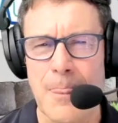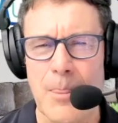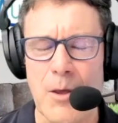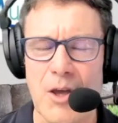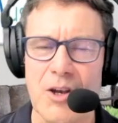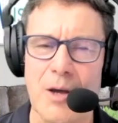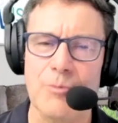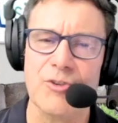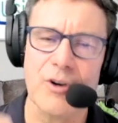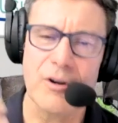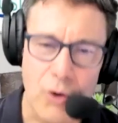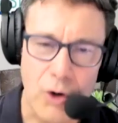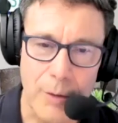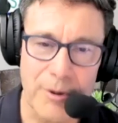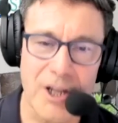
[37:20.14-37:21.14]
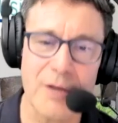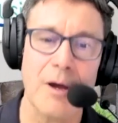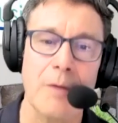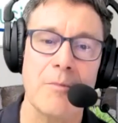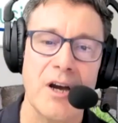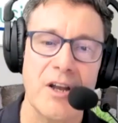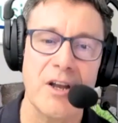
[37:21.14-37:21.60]
And I'm sort of orbiting
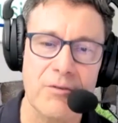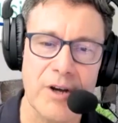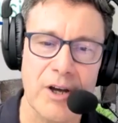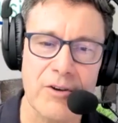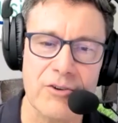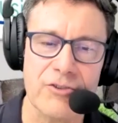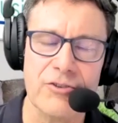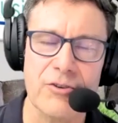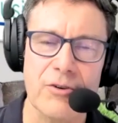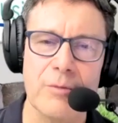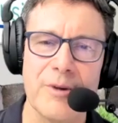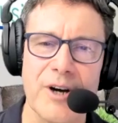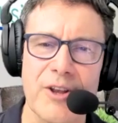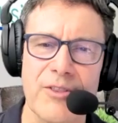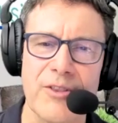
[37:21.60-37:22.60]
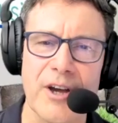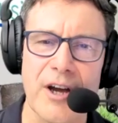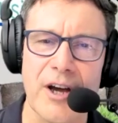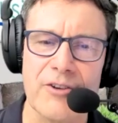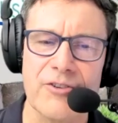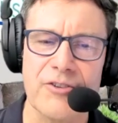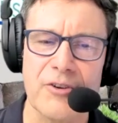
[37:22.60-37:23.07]
my mind around a show about
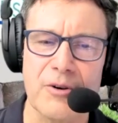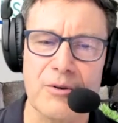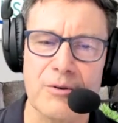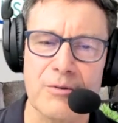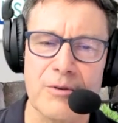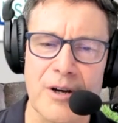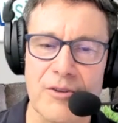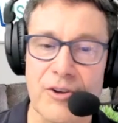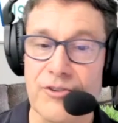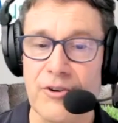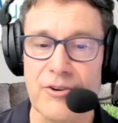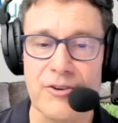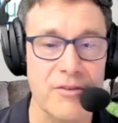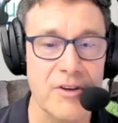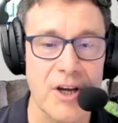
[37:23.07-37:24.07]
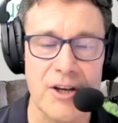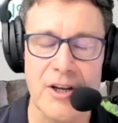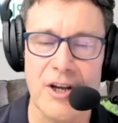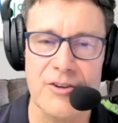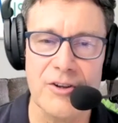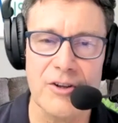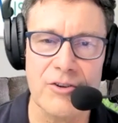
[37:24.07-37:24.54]
that. So, listeners, if you've got any
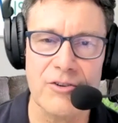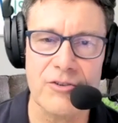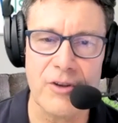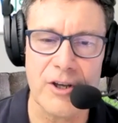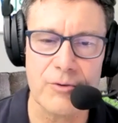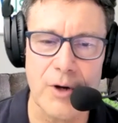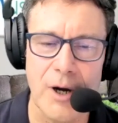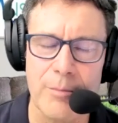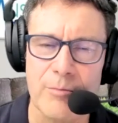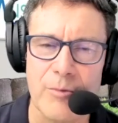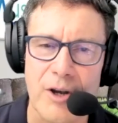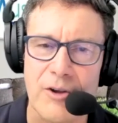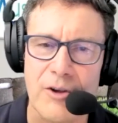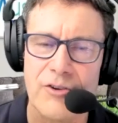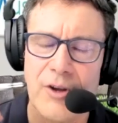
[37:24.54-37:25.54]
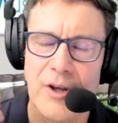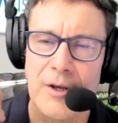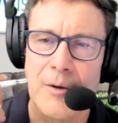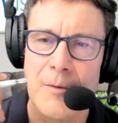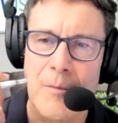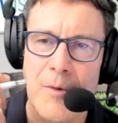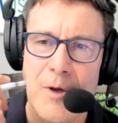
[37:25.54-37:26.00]
ideas, like drop them on us.
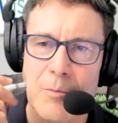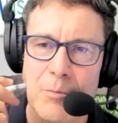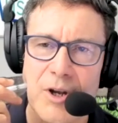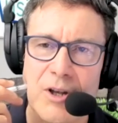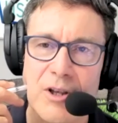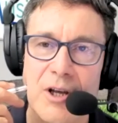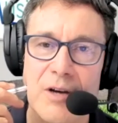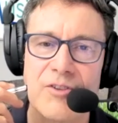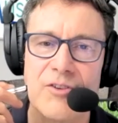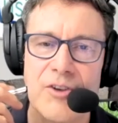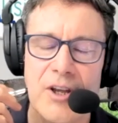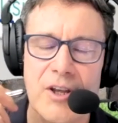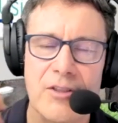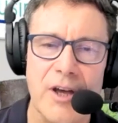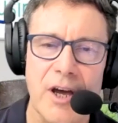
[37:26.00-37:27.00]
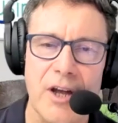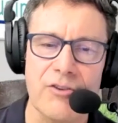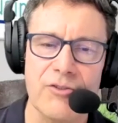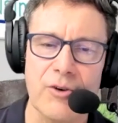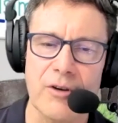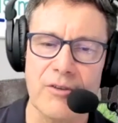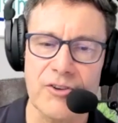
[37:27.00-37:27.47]
But I'd love to take that in
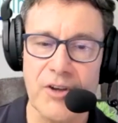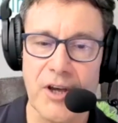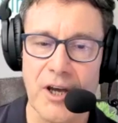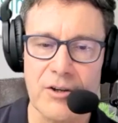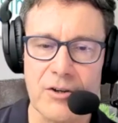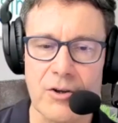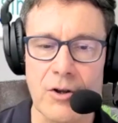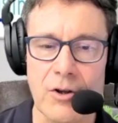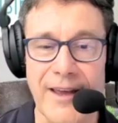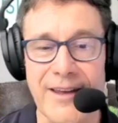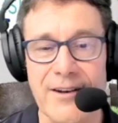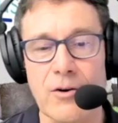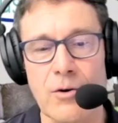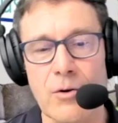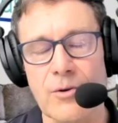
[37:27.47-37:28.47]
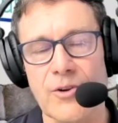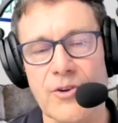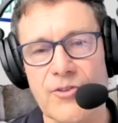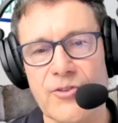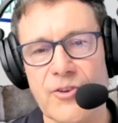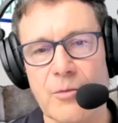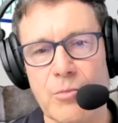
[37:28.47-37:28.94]
sort of a technical and a
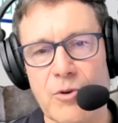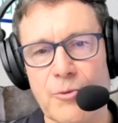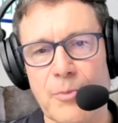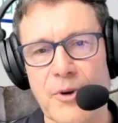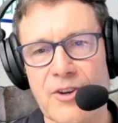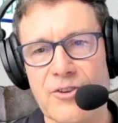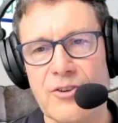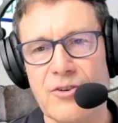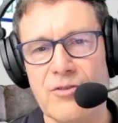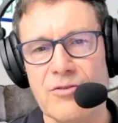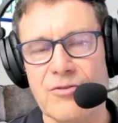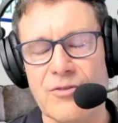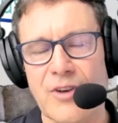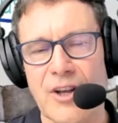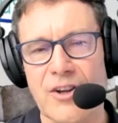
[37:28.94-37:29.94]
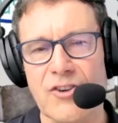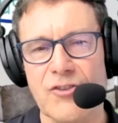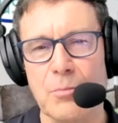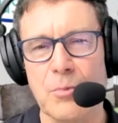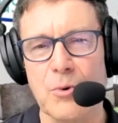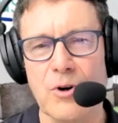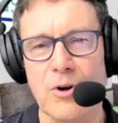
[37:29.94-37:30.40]
holistic perspective and
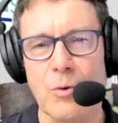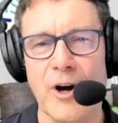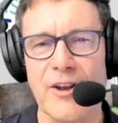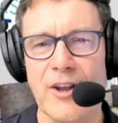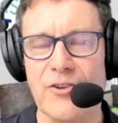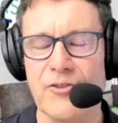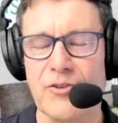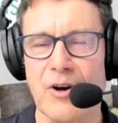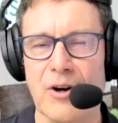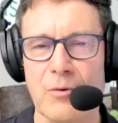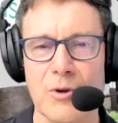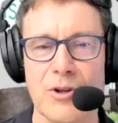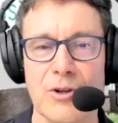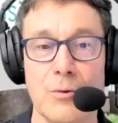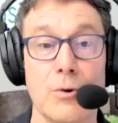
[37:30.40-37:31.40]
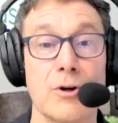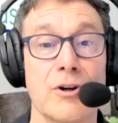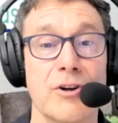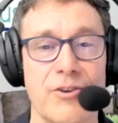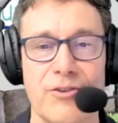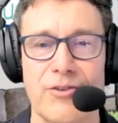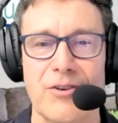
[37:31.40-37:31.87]
explore why that song really
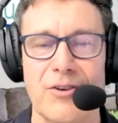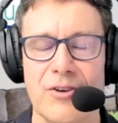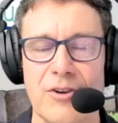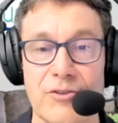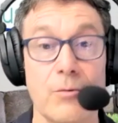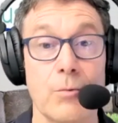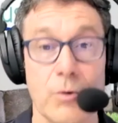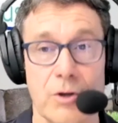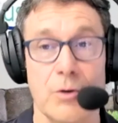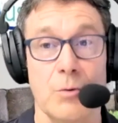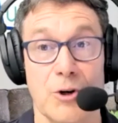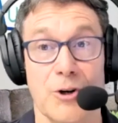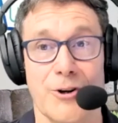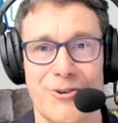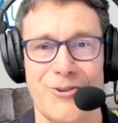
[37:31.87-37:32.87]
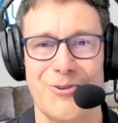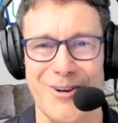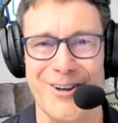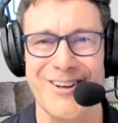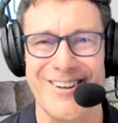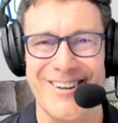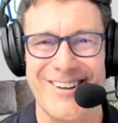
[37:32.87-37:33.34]
works, because it really works, right?